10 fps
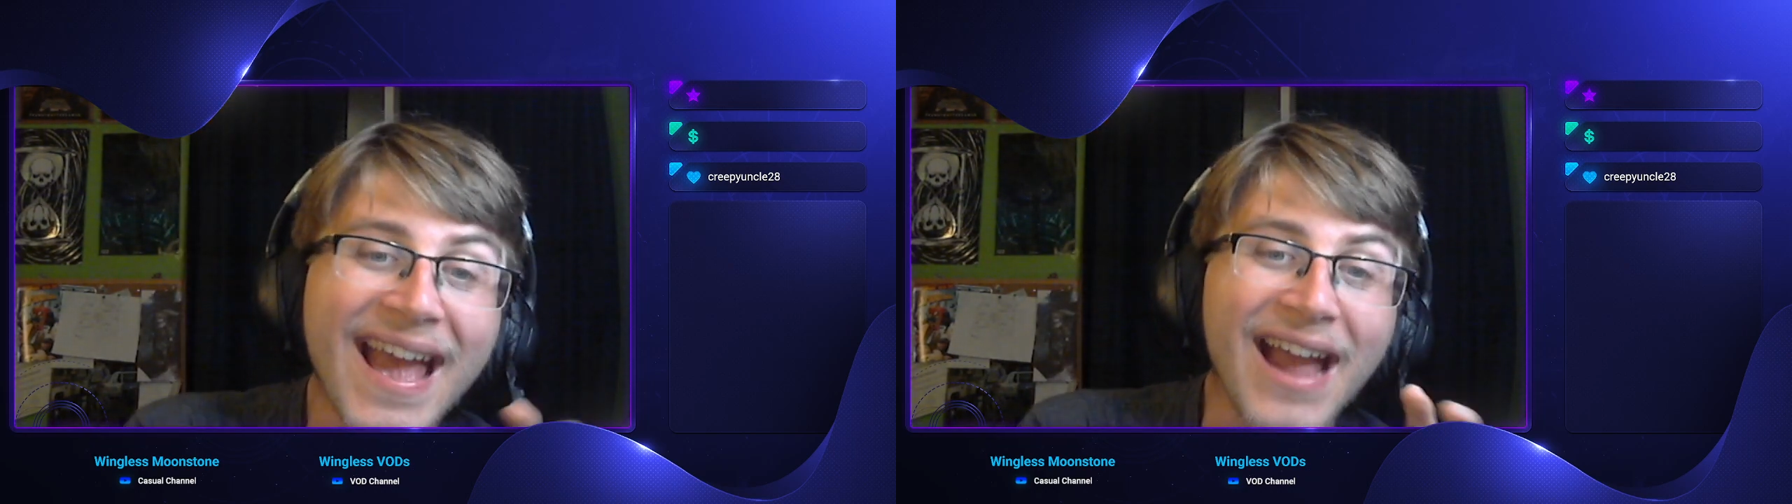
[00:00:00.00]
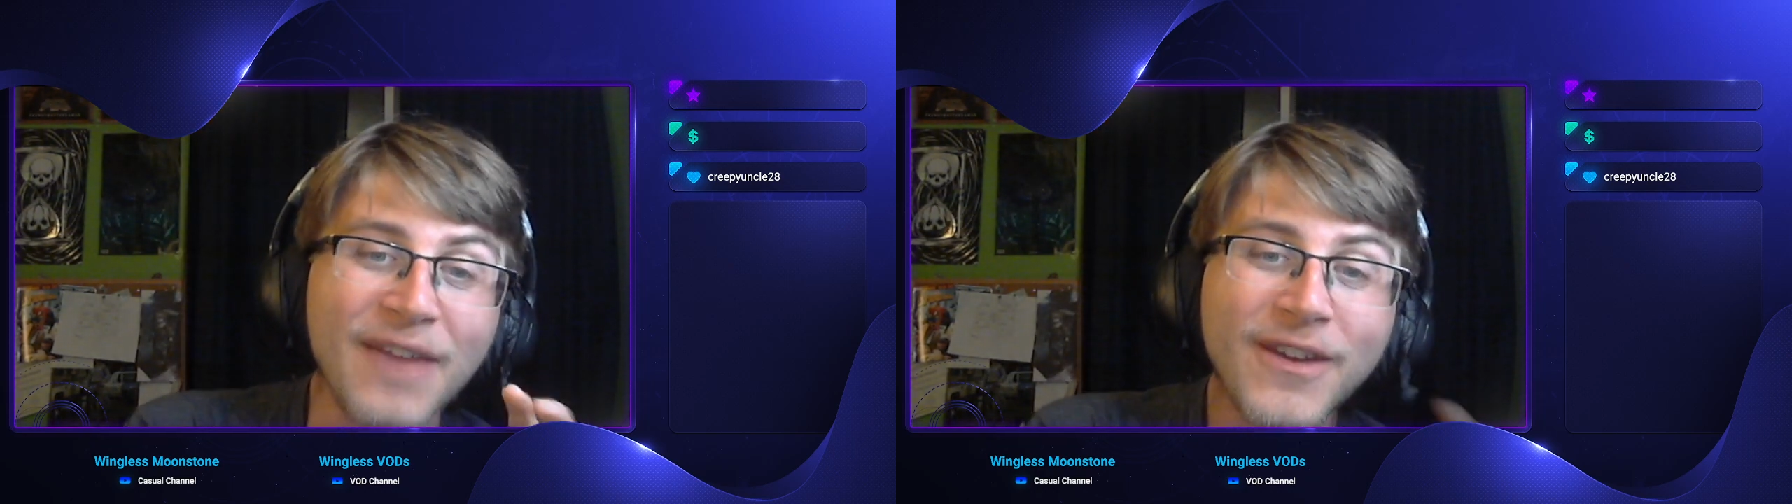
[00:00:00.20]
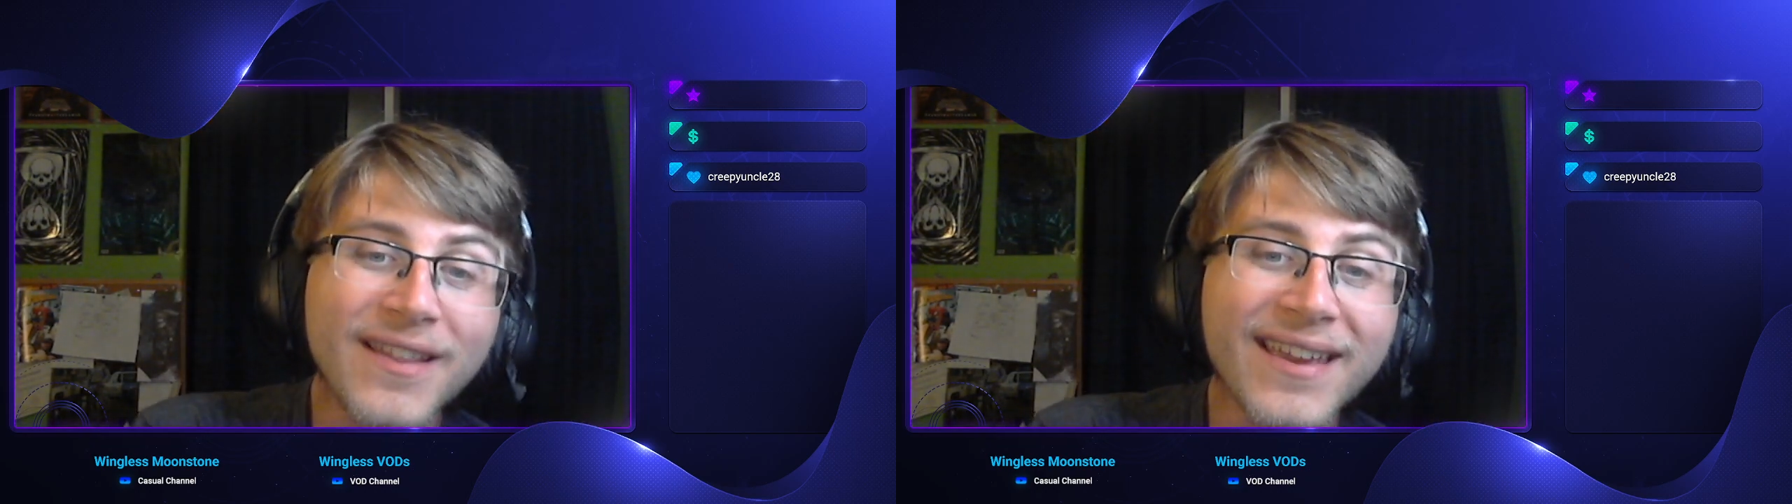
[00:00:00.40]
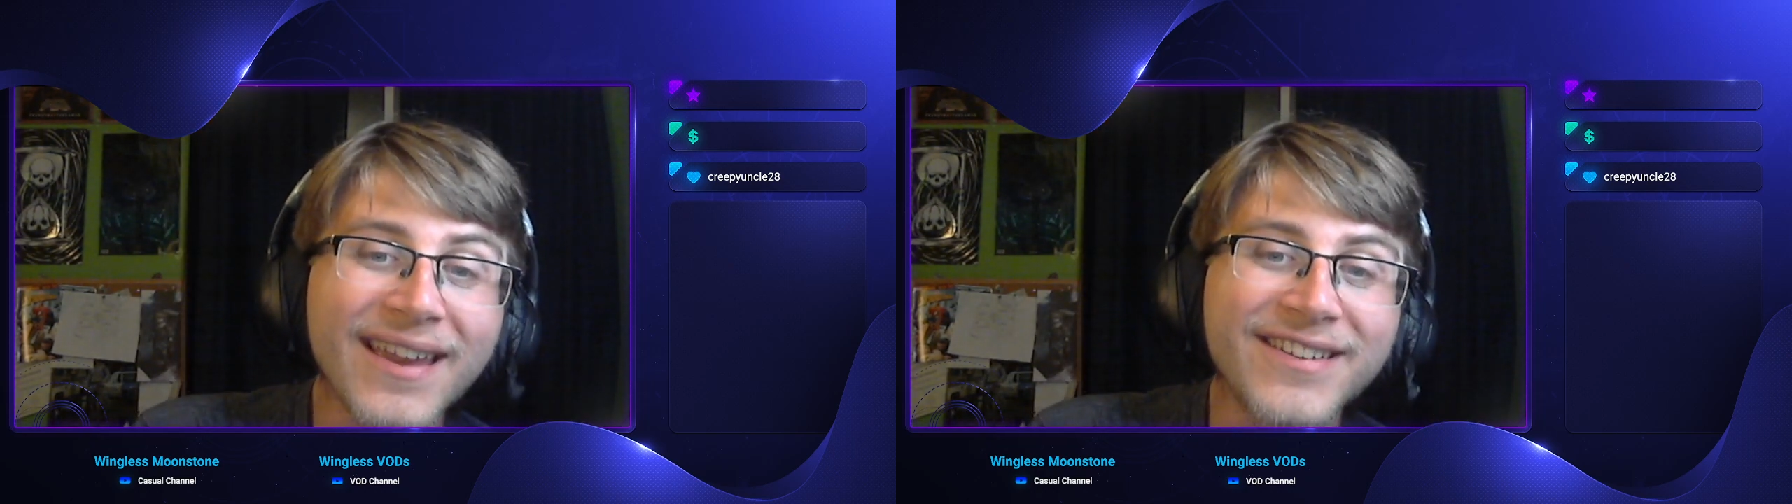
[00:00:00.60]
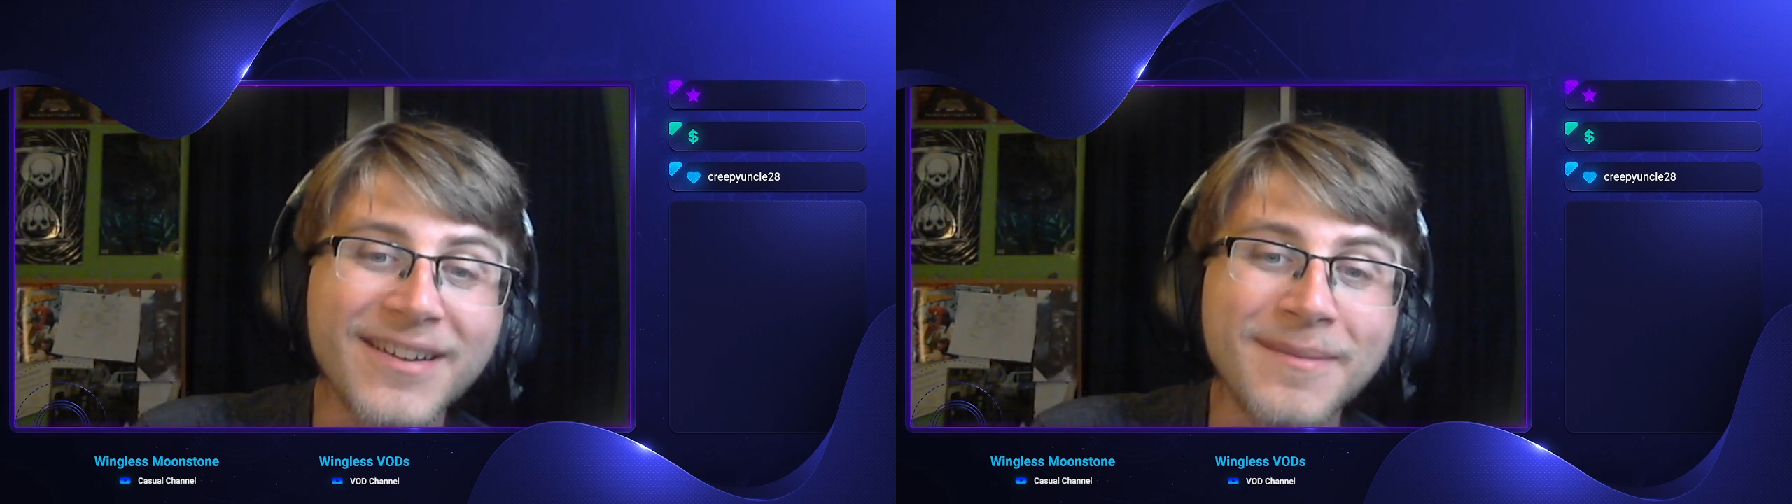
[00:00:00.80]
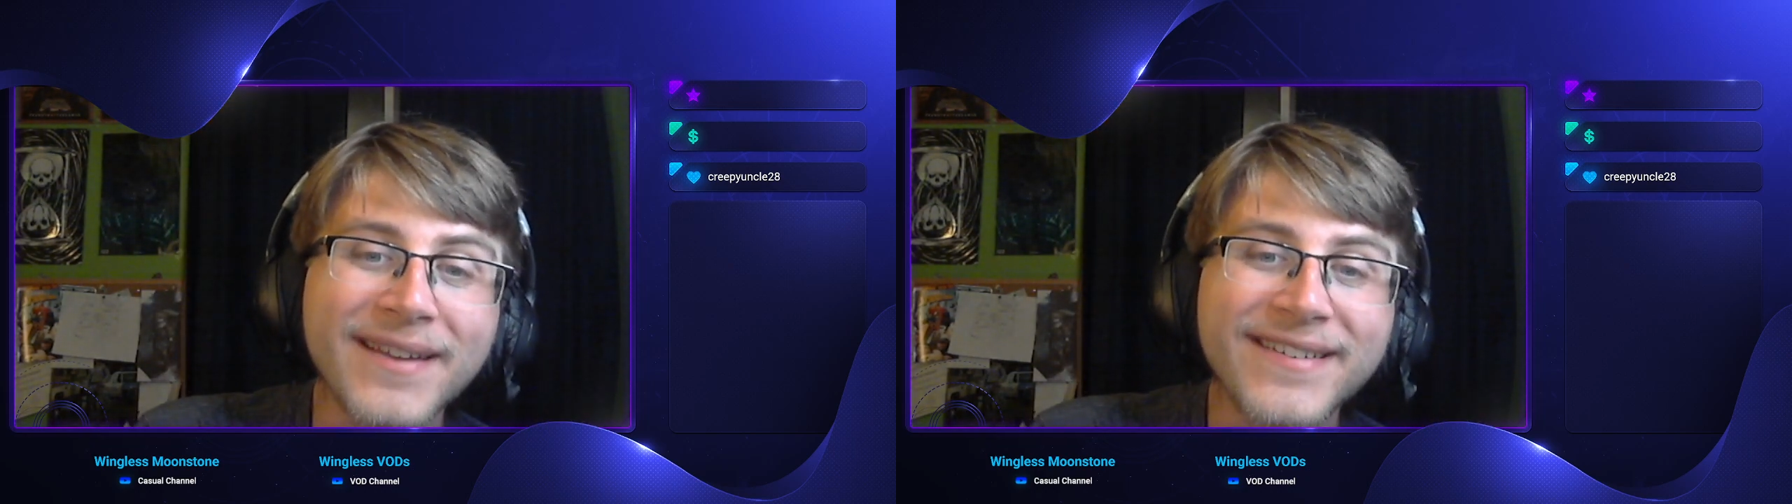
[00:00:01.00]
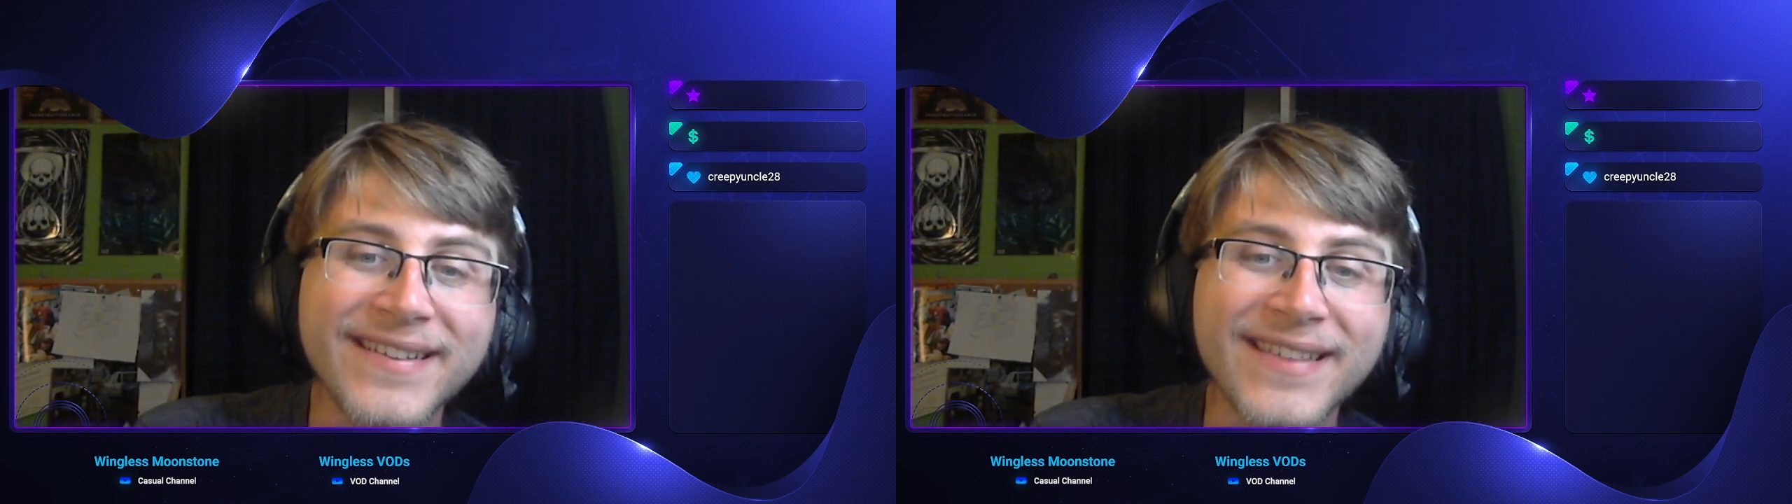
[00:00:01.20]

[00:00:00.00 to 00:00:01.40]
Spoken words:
I feel like I should mention